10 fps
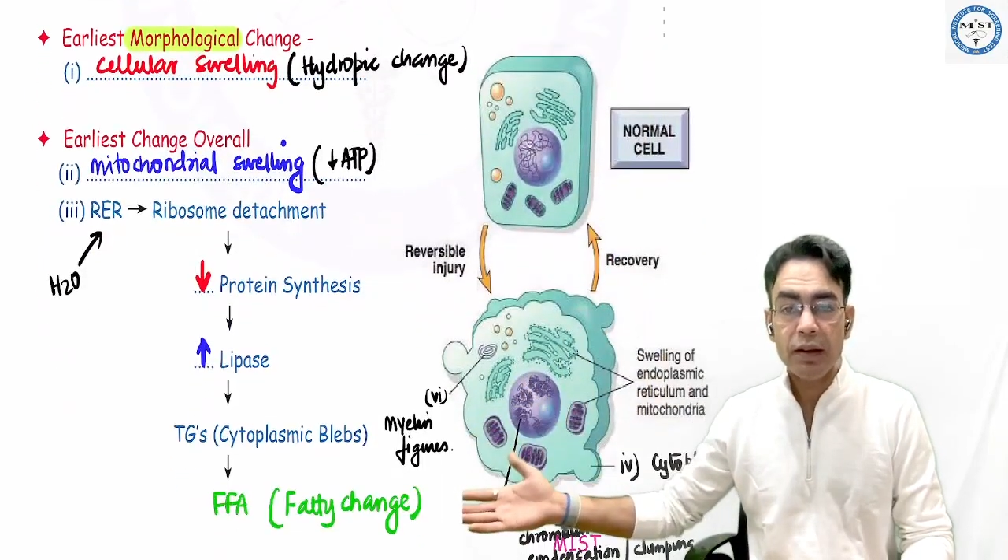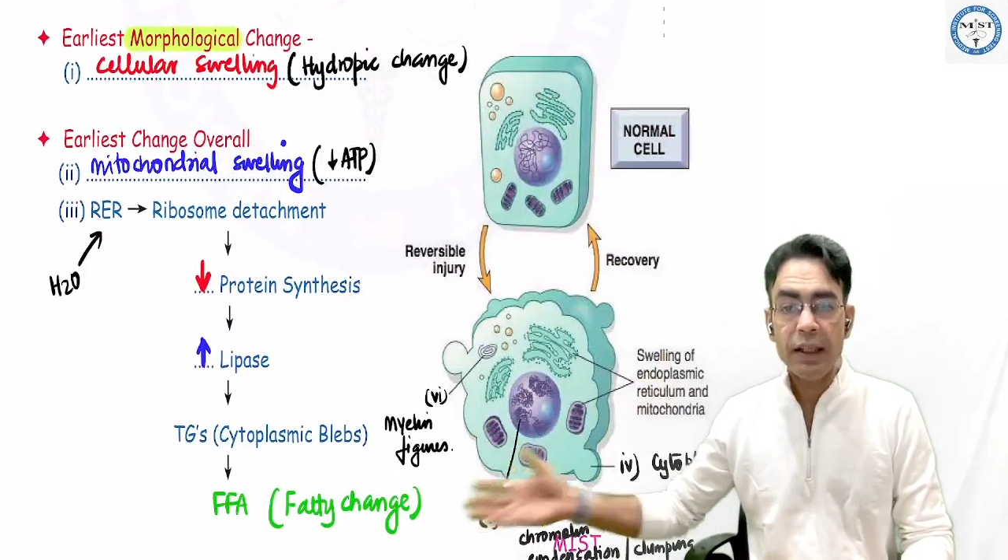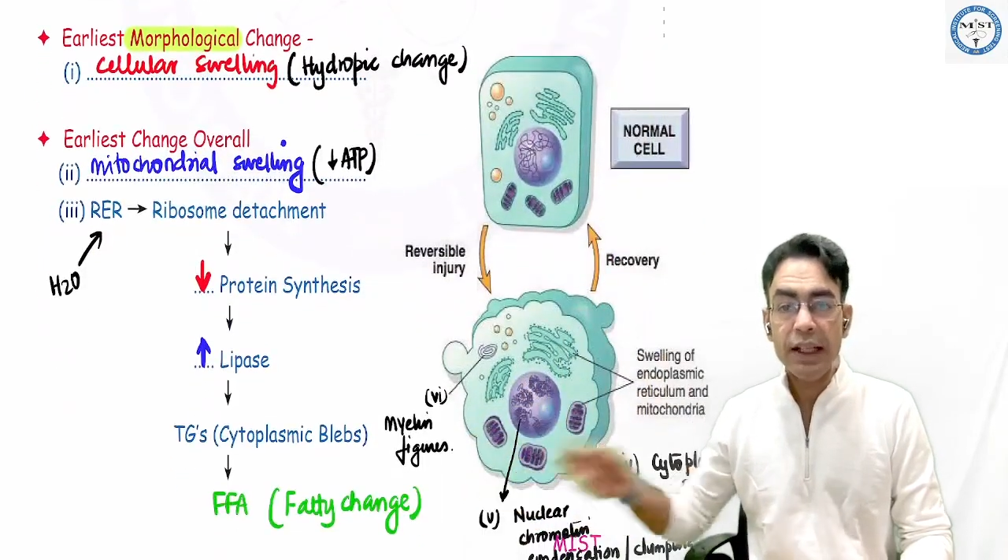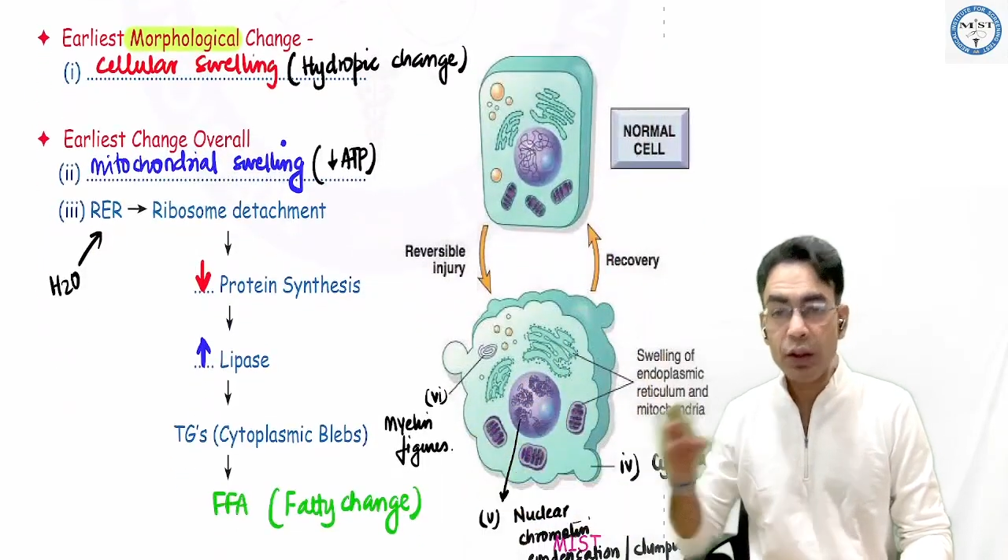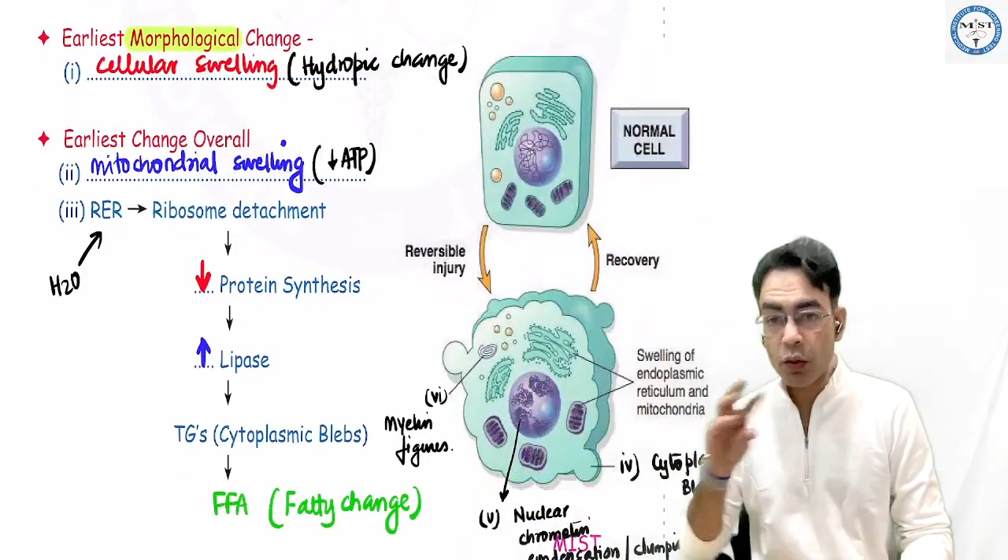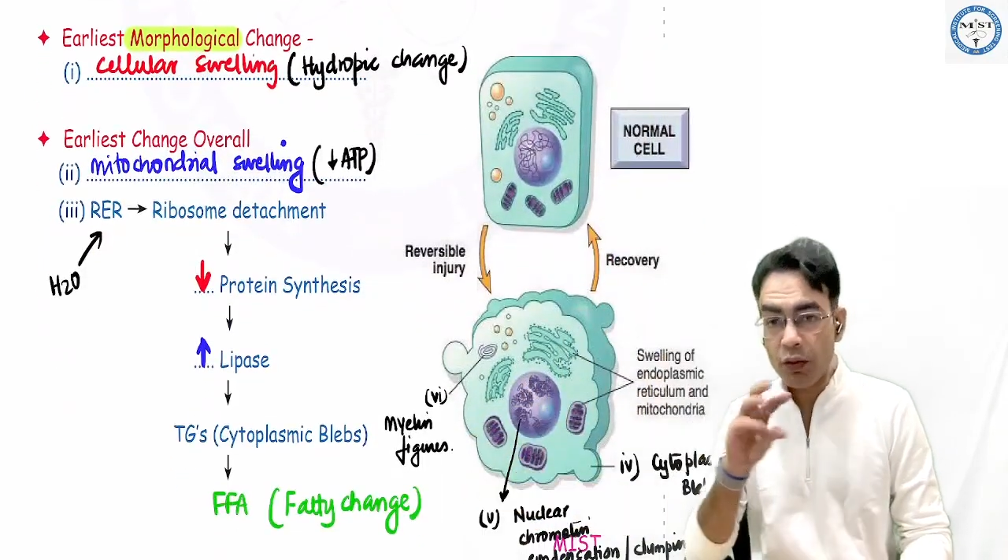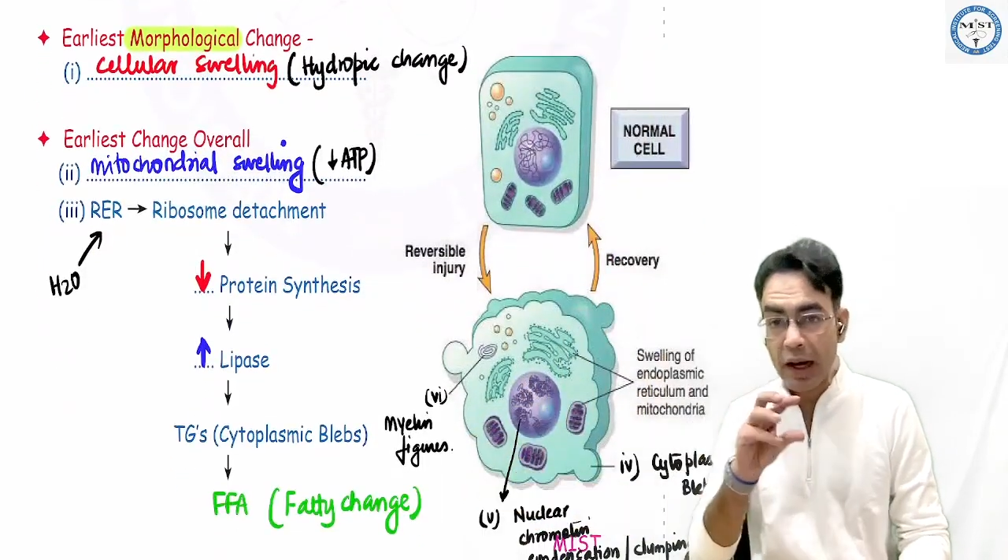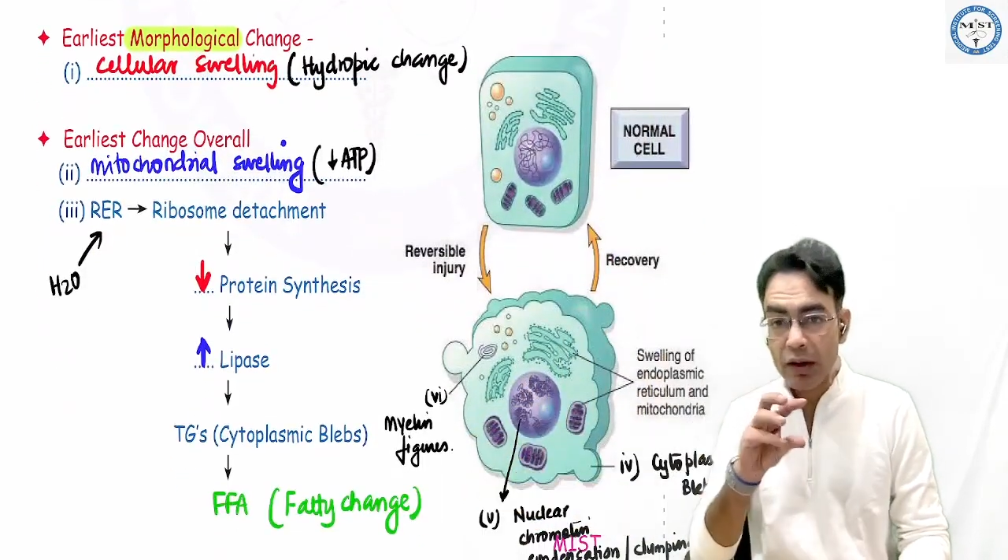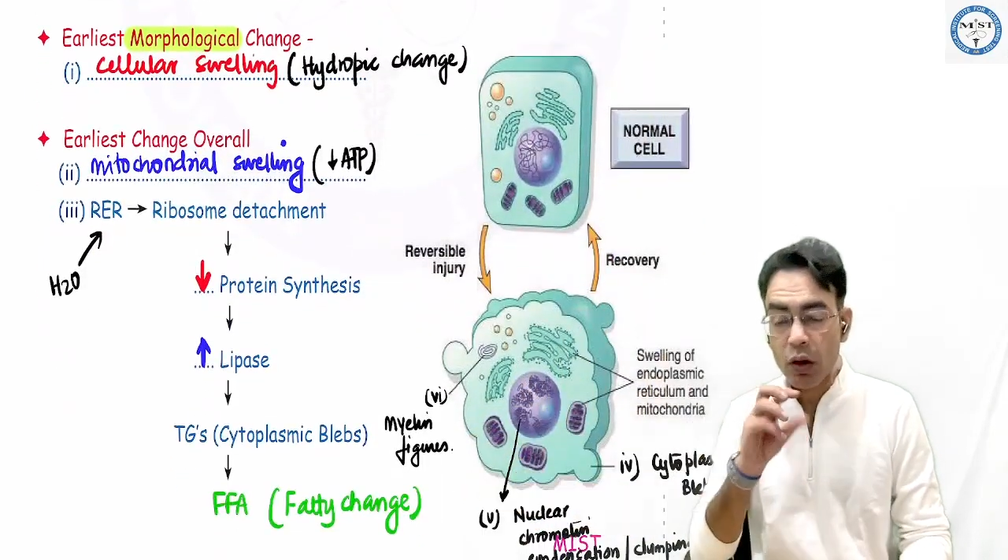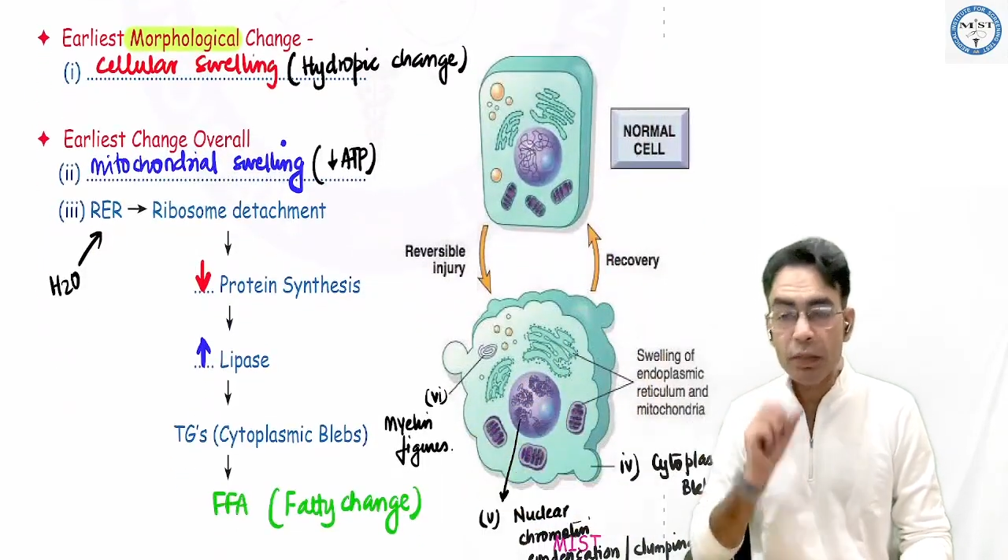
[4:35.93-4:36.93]
leading to
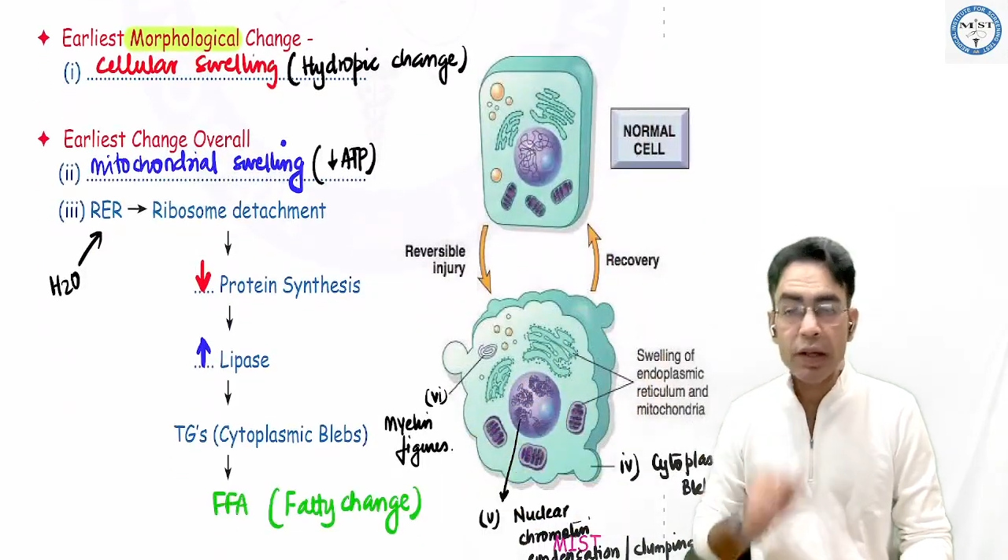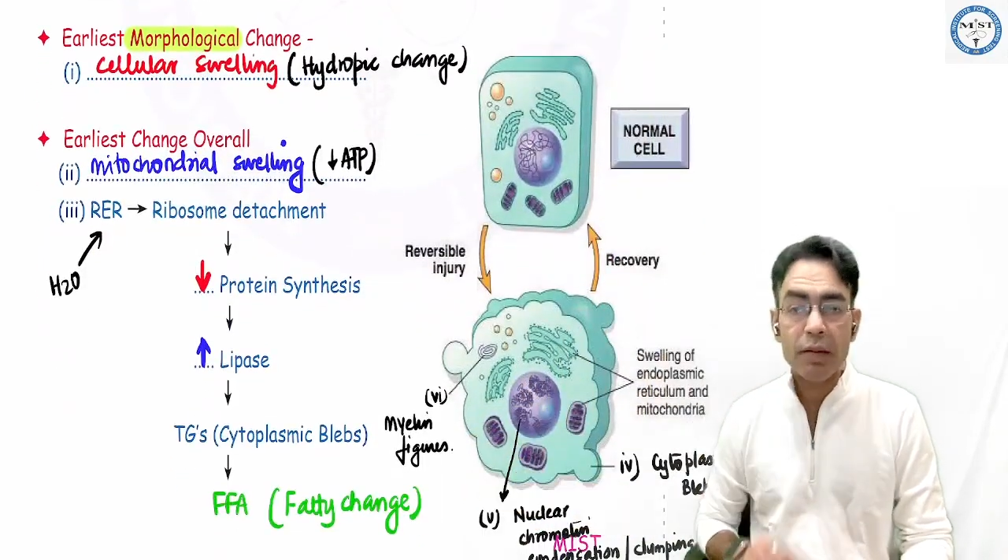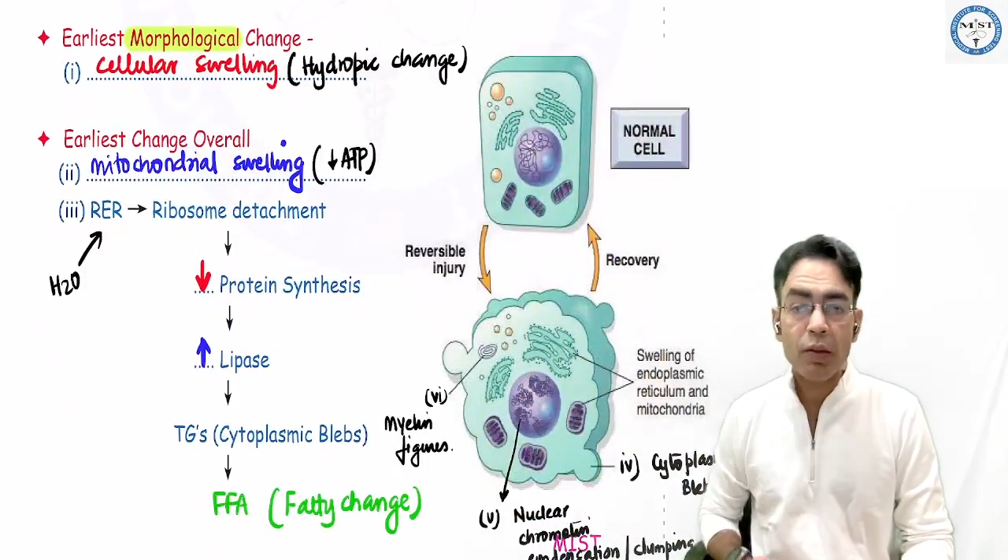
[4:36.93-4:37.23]
fat droplet